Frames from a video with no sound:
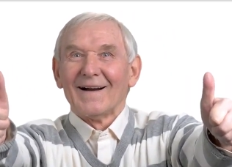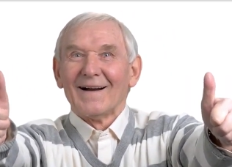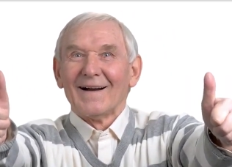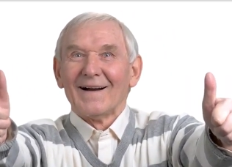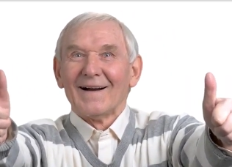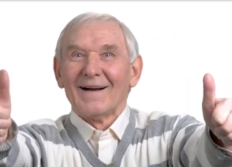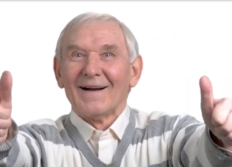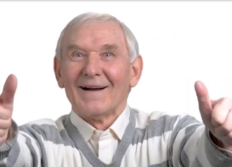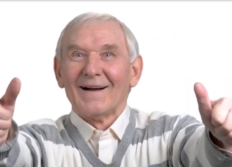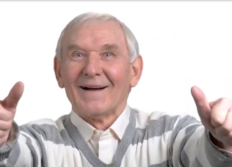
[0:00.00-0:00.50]

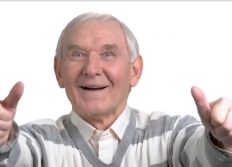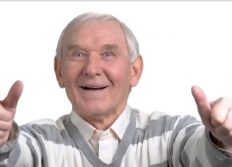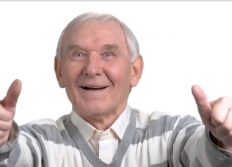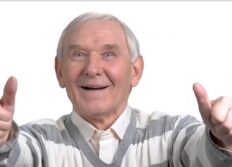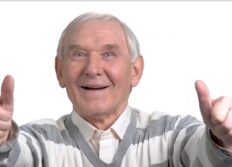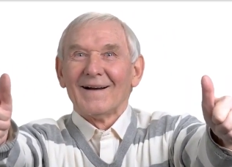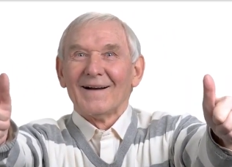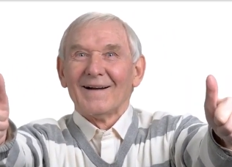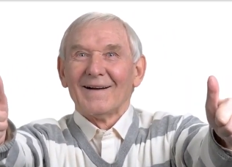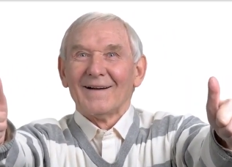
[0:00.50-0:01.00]

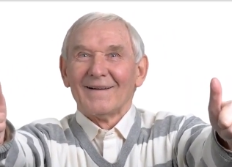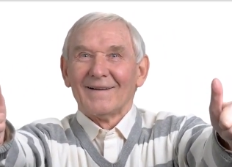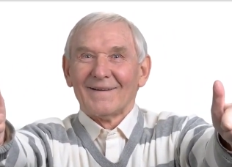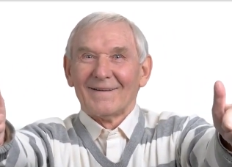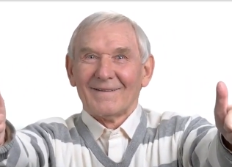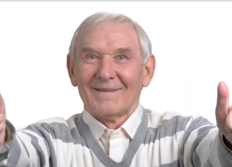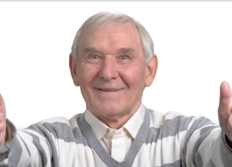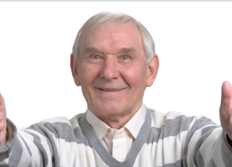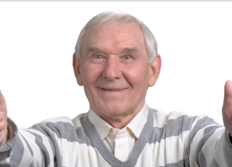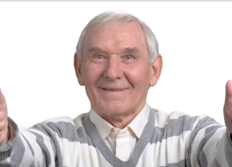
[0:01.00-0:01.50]

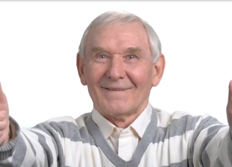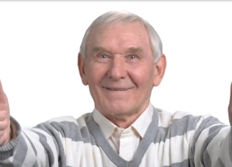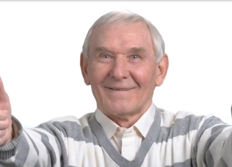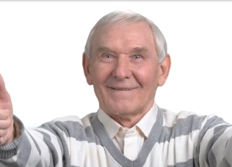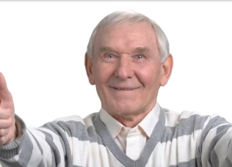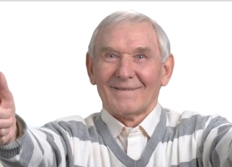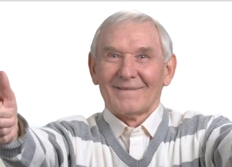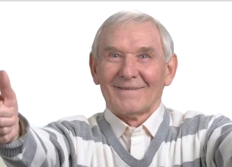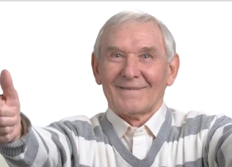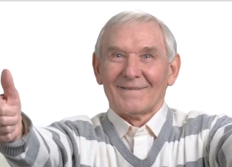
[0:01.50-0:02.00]

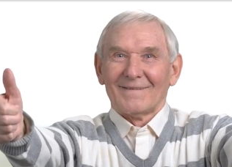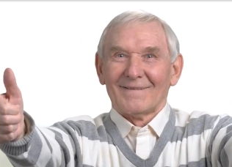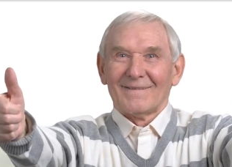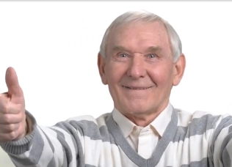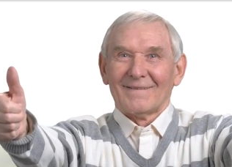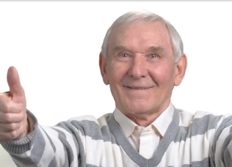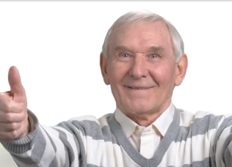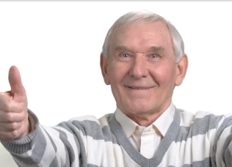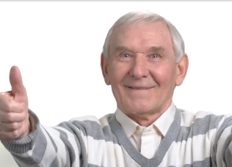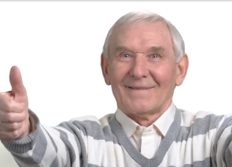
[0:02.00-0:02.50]

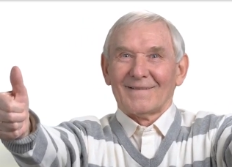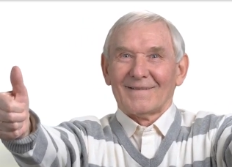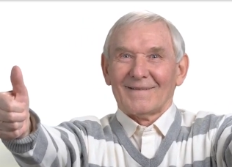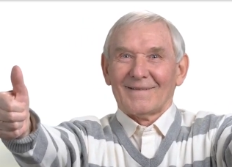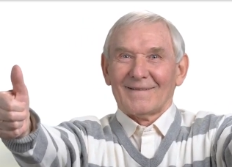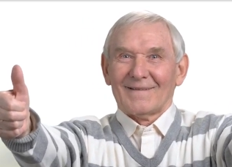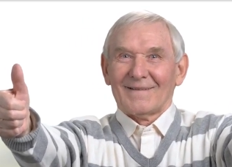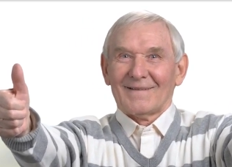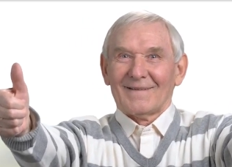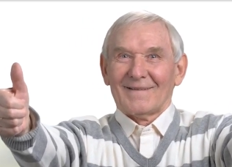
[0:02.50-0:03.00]

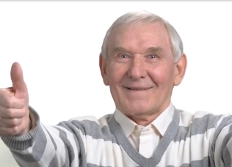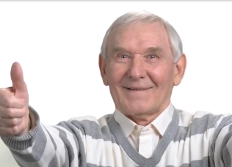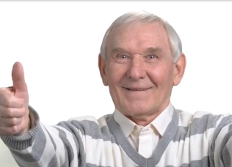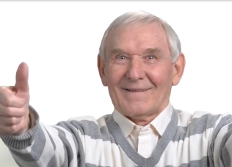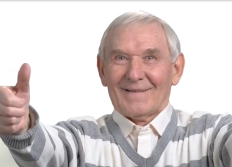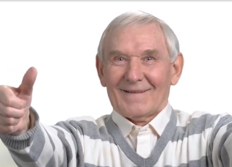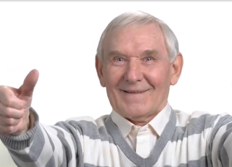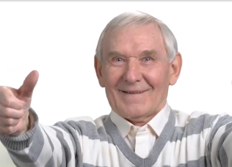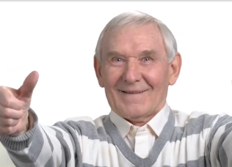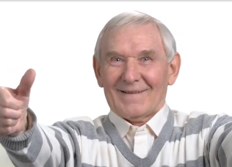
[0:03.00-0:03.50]

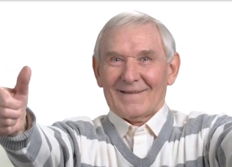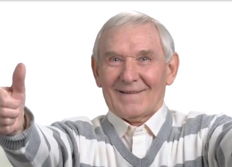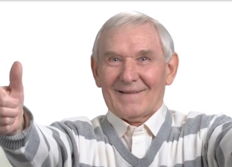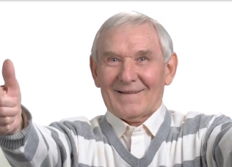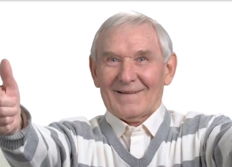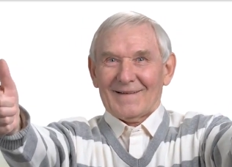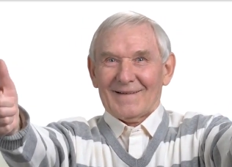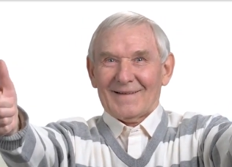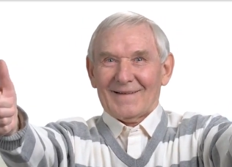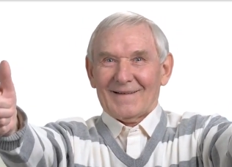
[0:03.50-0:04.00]

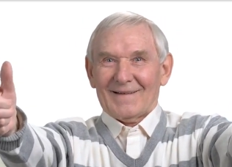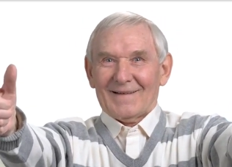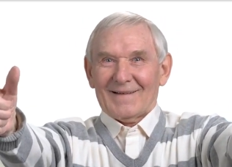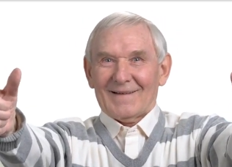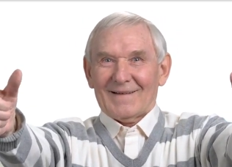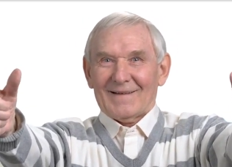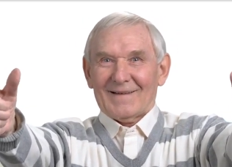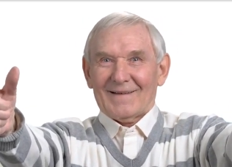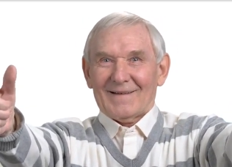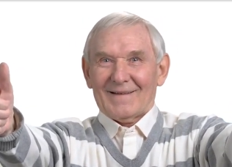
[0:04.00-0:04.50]

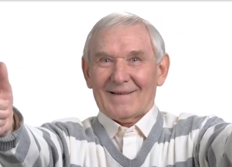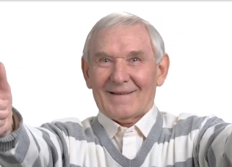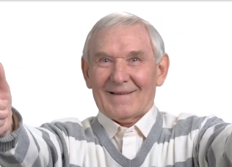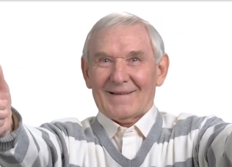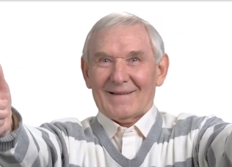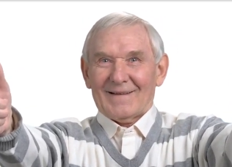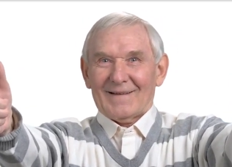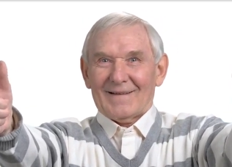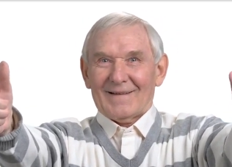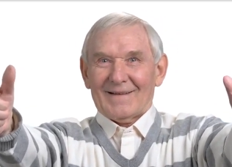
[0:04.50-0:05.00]

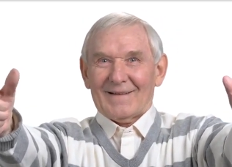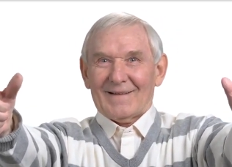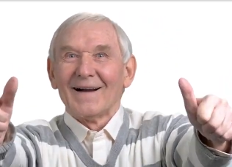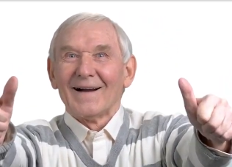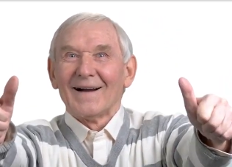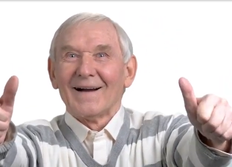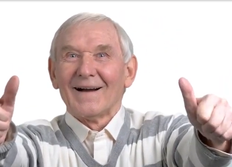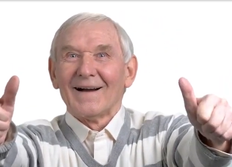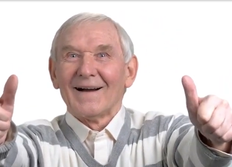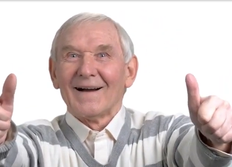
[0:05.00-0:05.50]

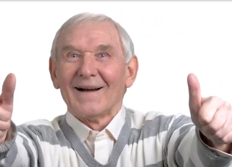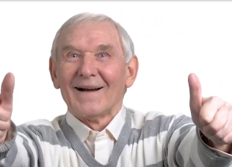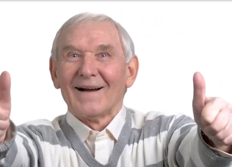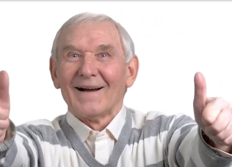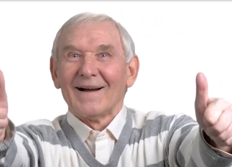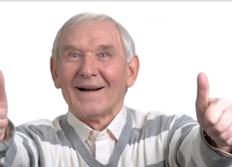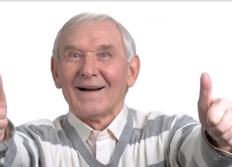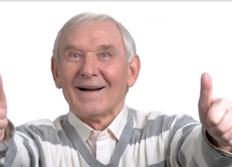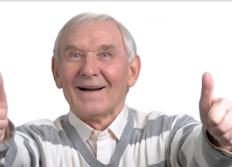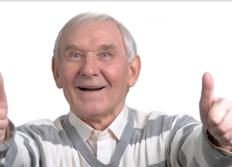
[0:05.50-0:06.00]

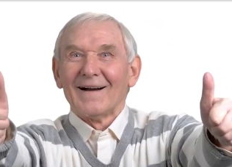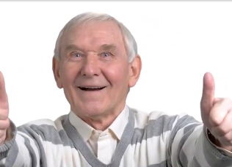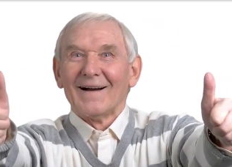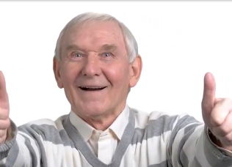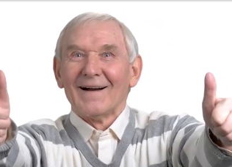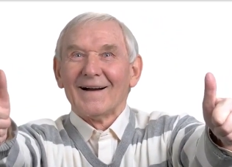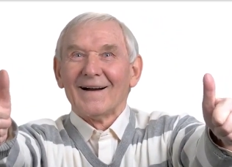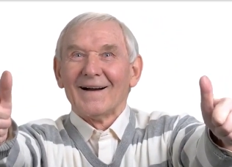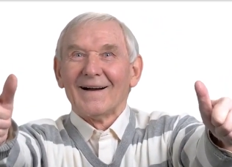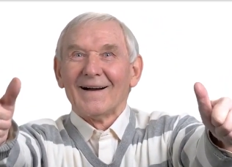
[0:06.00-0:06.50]

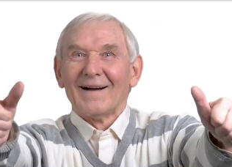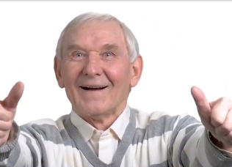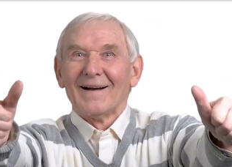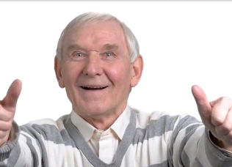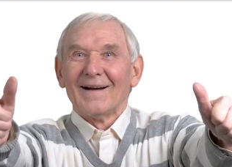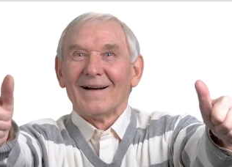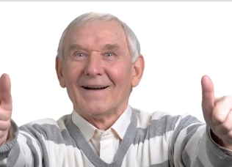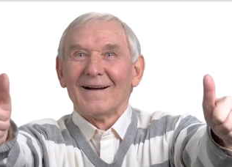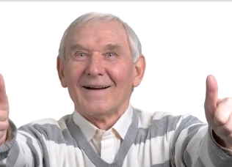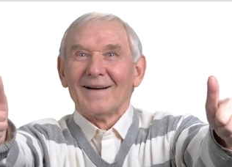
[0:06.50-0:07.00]

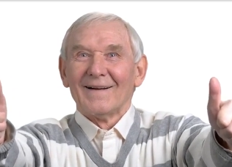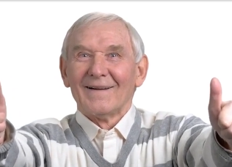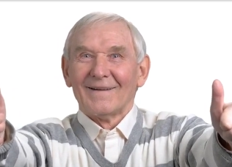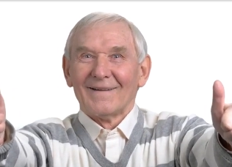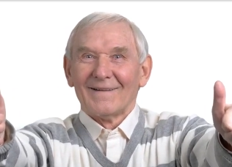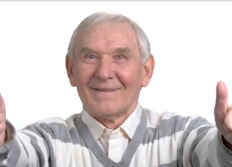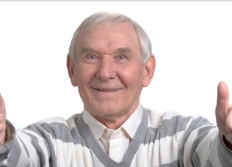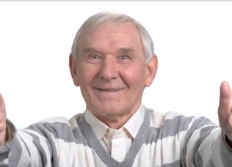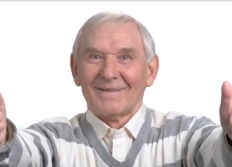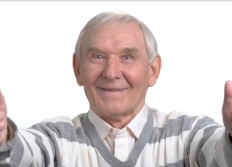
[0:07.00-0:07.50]

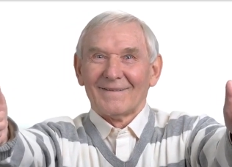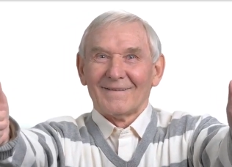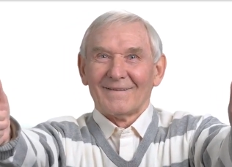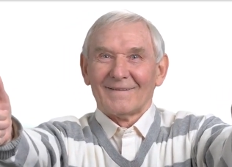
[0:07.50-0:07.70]
(no one is talking)